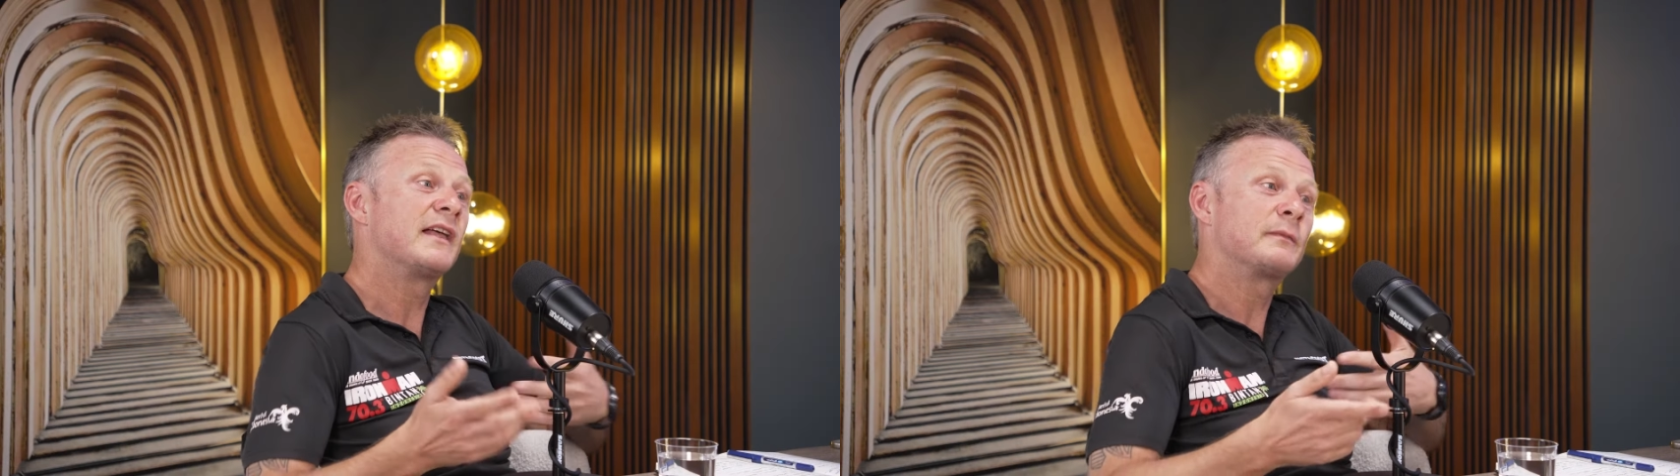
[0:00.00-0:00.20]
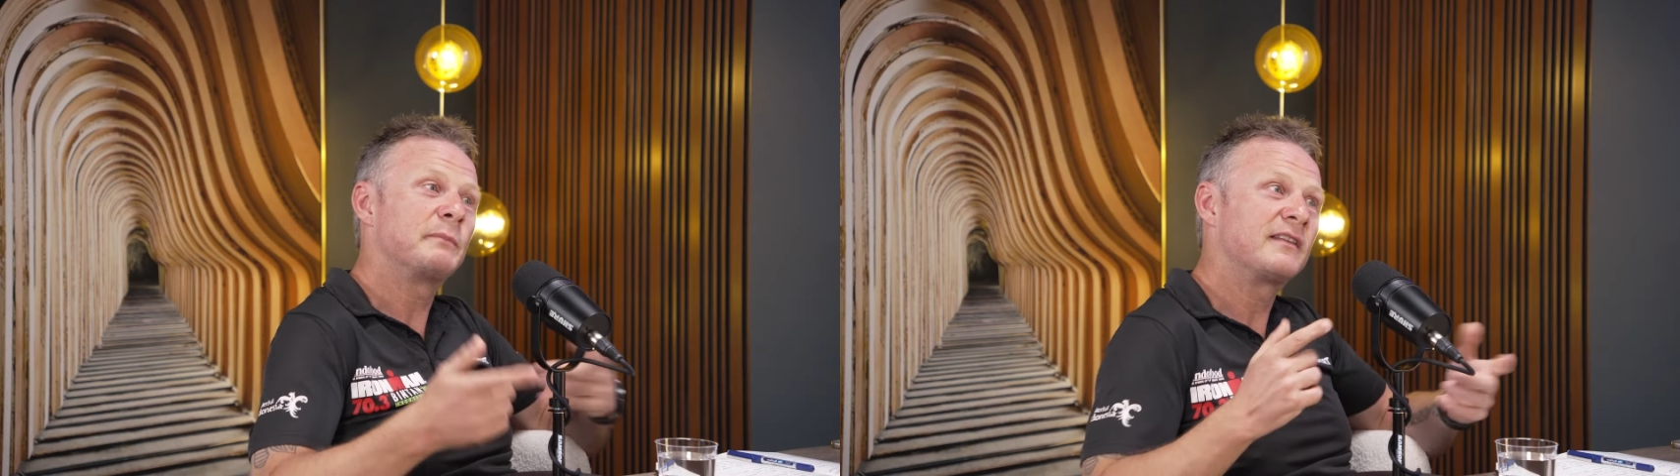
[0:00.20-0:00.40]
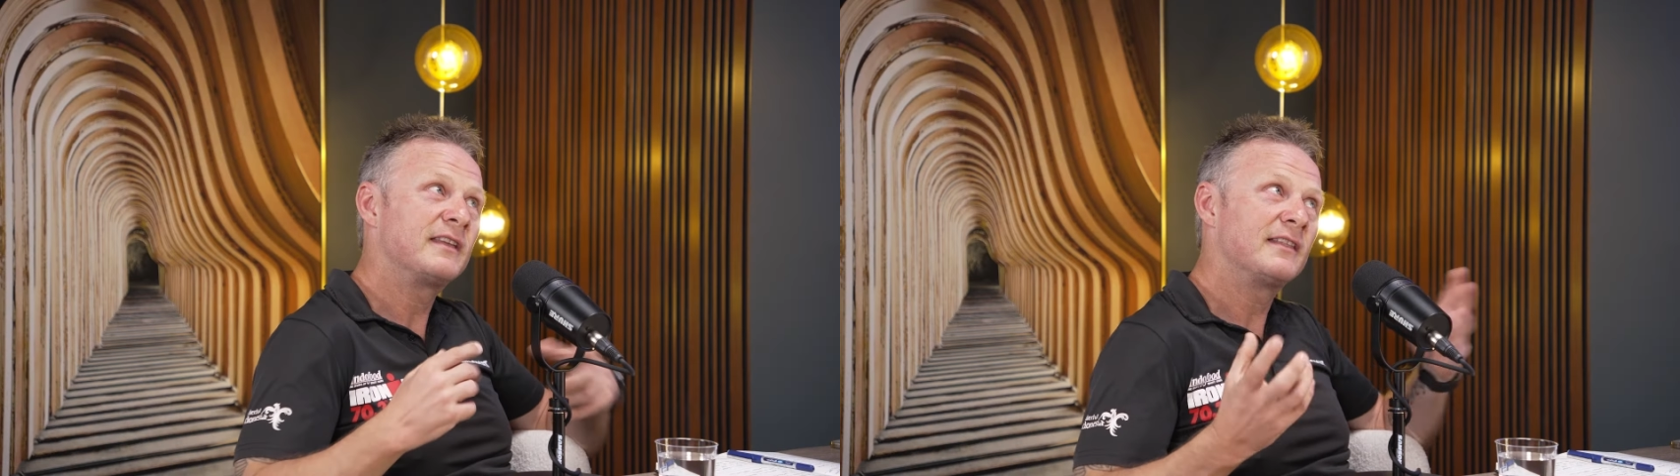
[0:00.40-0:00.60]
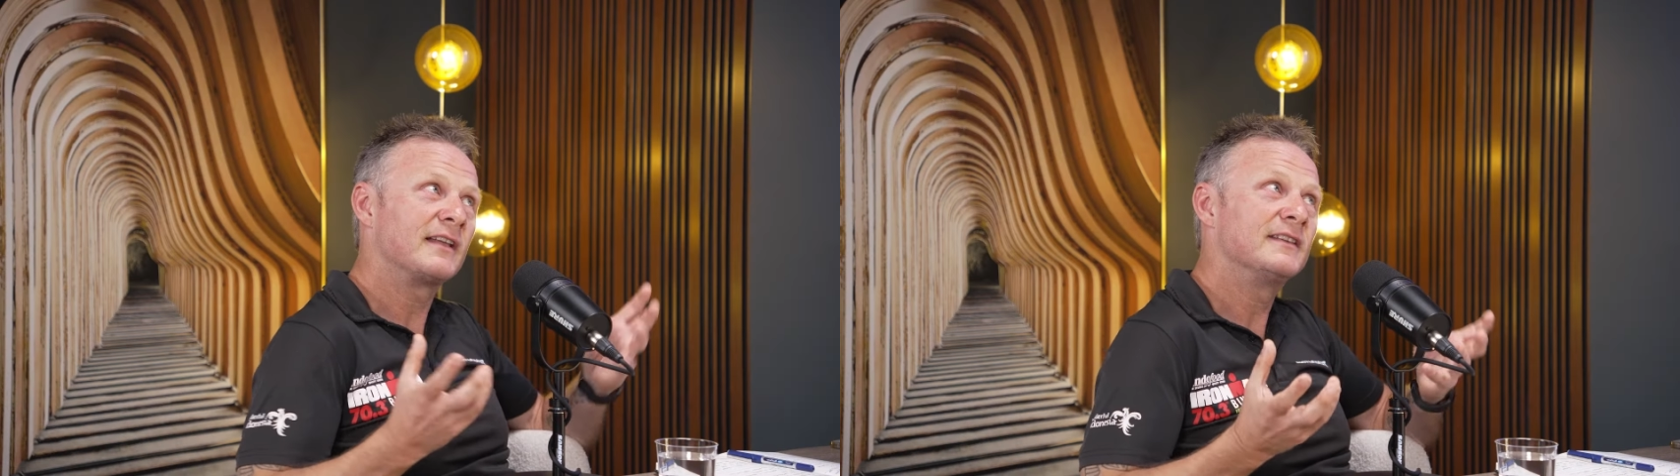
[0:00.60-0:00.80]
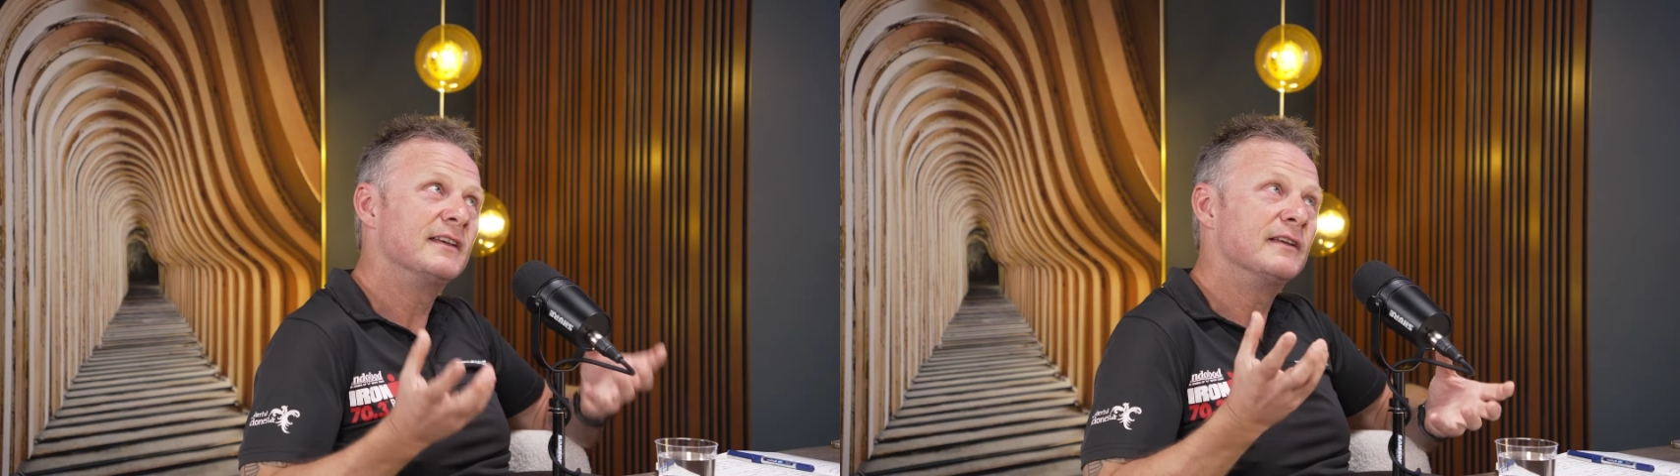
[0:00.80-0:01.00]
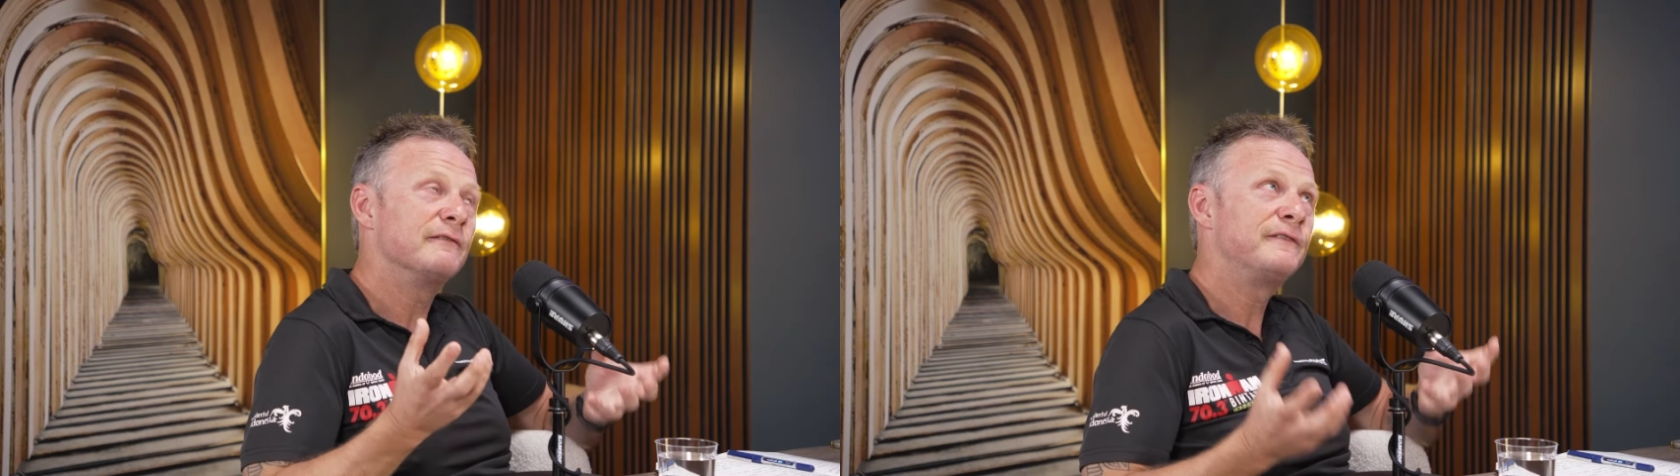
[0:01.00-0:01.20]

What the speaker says: But I think that's it. It